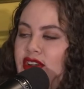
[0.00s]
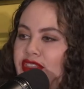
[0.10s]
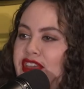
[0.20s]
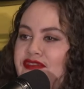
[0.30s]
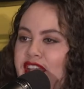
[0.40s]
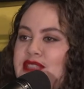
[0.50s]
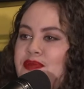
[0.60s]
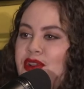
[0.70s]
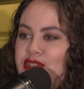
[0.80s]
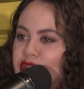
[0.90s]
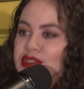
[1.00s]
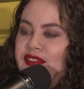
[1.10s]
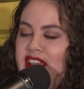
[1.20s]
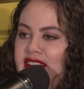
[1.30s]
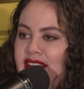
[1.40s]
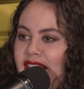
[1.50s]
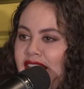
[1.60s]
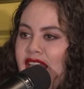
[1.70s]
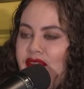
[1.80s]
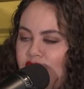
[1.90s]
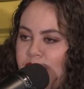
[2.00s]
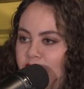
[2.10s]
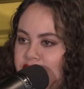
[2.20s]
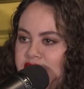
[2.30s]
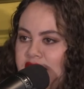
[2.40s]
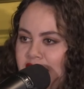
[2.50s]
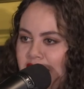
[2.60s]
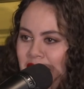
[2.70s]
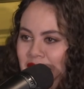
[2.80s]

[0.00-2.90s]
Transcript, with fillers: on their Facebook newsfeed have reposted them,